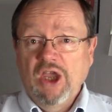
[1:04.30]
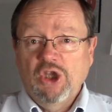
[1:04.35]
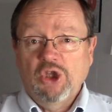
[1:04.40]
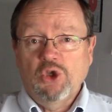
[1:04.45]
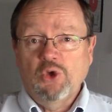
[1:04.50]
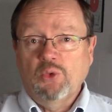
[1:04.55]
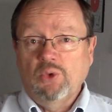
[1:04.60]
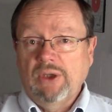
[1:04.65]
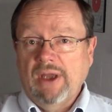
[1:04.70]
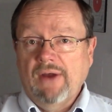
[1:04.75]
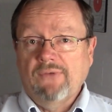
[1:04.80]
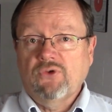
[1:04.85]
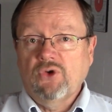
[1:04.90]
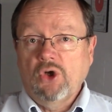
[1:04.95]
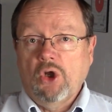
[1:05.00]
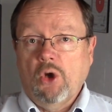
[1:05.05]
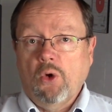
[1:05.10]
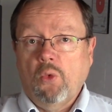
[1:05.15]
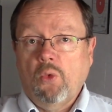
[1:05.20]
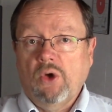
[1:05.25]
you never
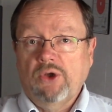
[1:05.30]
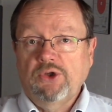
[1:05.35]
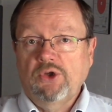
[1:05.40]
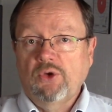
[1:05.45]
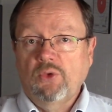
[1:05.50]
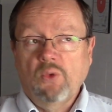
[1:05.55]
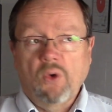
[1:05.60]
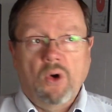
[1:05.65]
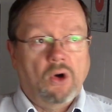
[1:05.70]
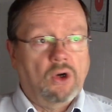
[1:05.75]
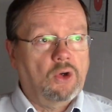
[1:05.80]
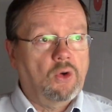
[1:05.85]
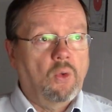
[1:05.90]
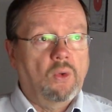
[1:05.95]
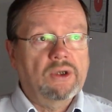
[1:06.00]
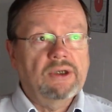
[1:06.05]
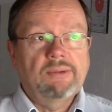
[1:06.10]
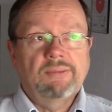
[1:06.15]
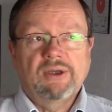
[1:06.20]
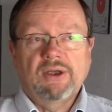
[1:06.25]
know when you are
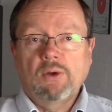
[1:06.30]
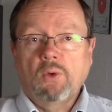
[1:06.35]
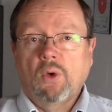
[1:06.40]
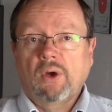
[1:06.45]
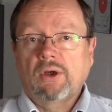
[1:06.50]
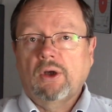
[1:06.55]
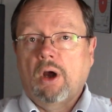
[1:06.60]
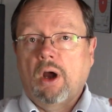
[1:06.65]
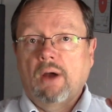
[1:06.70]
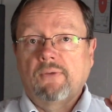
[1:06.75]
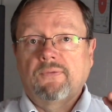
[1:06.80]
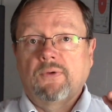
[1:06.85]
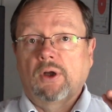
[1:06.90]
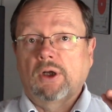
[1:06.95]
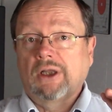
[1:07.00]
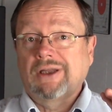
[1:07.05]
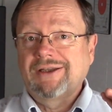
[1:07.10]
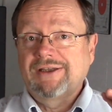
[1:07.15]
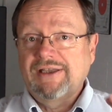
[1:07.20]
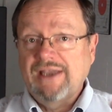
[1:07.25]
going to be going off on
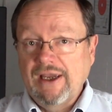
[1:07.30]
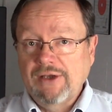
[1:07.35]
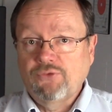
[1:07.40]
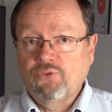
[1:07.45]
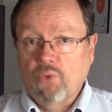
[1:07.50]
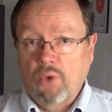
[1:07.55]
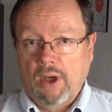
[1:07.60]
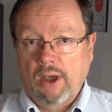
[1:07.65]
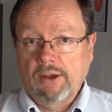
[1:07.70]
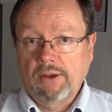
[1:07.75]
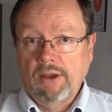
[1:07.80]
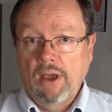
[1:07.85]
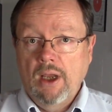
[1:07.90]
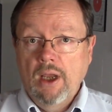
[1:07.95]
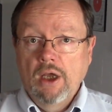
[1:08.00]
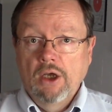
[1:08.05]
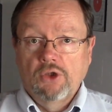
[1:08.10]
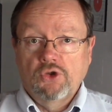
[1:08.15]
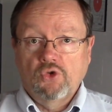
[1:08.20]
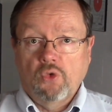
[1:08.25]
a dead run
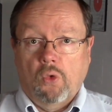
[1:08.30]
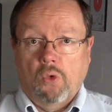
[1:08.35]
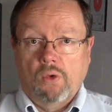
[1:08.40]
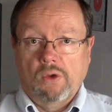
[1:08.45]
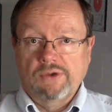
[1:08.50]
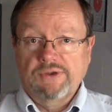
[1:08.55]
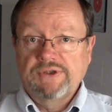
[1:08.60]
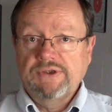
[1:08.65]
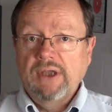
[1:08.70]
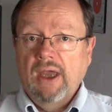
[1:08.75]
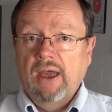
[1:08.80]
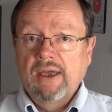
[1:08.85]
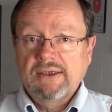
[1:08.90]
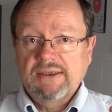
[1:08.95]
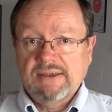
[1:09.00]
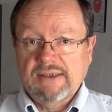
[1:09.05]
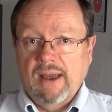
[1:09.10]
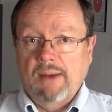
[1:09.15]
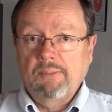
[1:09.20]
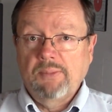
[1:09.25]
towards
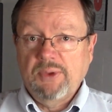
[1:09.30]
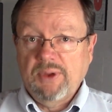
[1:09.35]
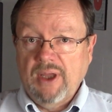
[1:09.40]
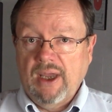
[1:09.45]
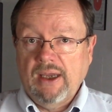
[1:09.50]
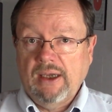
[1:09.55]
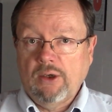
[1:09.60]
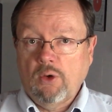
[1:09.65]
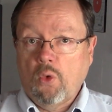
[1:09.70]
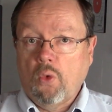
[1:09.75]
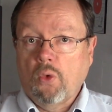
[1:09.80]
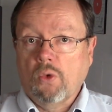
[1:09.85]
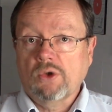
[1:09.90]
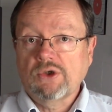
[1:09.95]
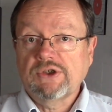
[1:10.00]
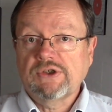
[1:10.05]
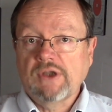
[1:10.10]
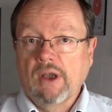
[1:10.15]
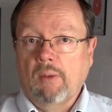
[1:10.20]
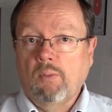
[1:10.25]
something or
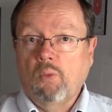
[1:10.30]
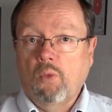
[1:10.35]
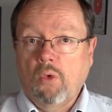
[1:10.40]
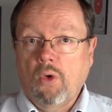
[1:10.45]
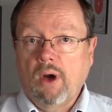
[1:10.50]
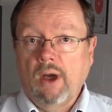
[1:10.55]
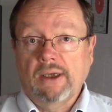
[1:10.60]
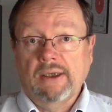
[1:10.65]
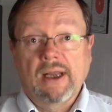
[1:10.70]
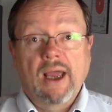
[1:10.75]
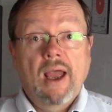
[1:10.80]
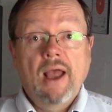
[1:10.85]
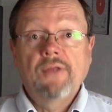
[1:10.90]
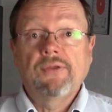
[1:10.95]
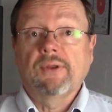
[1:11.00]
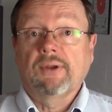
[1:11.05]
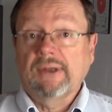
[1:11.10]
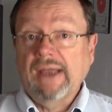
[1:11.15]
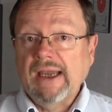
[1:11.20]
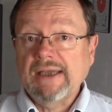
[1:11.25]
someone.
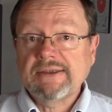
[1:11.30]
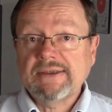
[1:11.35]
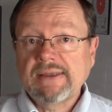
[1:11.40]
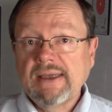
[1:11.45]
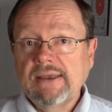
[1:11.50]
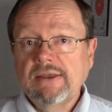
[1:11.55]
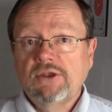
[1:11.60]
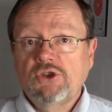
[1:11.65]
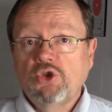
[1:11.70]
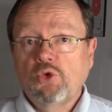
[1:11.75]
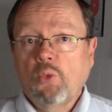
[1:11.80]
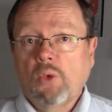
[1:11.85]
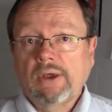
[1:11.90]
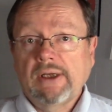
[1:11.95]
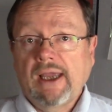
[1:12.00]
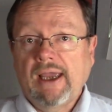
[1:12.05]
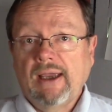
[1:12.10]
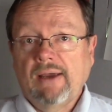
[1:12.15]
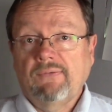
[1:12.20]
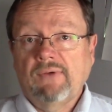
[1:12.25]
The last thing that you want to
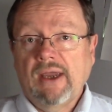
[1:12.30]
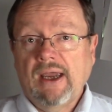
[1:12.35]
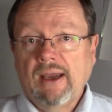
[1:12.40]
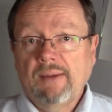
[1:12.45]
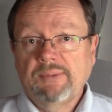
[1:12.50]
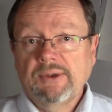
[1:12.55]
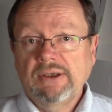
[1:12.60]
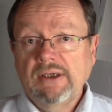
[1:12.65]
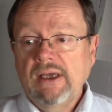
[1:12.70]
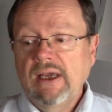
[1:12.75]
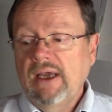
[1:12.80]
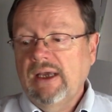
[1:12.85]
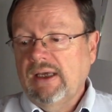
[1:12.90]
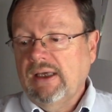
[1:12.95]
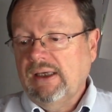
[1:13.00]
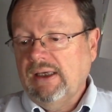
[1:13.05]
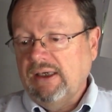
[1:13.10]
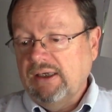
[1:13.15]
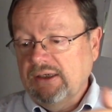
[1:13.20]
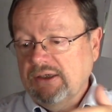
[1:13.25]
have happen
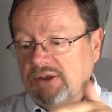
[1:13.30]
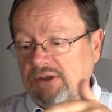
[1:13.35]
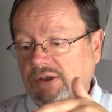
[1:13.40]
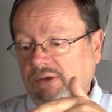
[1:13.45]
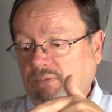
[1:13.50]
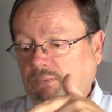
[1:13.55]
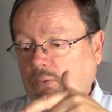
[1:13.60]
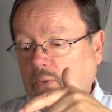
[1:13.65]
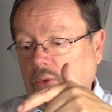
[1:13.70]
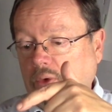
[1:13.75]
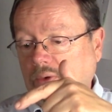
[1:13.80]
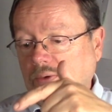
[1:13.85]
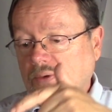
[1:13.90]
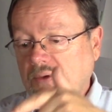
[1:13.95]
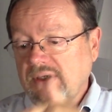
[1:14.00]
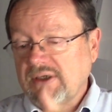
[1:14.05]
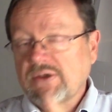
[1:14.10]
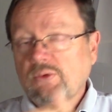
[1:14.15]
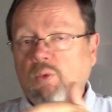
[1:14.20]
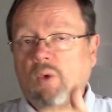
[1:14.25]
is for
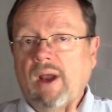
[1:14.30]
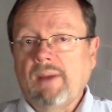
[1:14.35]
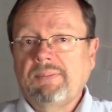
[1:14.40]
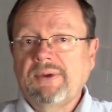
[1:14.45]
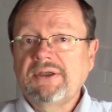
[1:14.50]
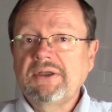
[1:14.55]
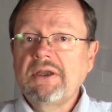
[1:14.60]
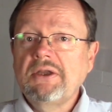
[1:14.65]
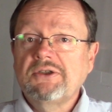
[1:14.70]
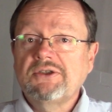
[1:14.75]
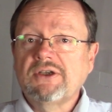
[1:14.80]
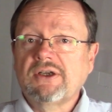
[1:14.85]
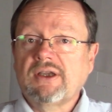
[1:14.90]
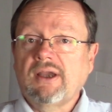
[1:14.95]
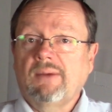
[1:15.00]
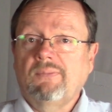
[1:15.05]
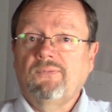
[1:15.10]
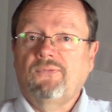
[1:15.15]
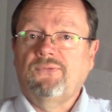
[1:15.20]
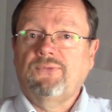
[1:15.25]
this weapon to
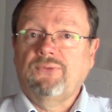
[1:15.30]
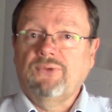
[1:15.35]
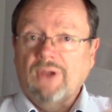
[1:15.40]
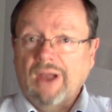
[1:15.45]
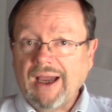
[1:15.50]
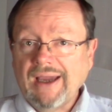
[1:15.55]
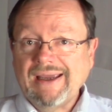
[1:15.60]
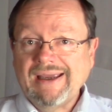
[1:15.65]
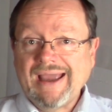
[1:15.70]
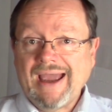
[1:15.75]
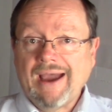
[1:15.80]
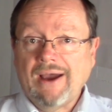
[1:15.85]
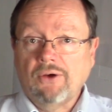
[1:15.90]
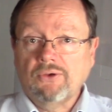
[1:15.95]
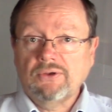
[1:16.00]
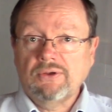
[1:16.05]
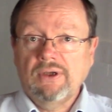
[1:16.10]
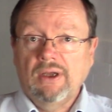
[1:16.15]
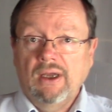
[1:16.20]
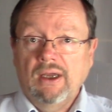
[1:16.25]
come flying out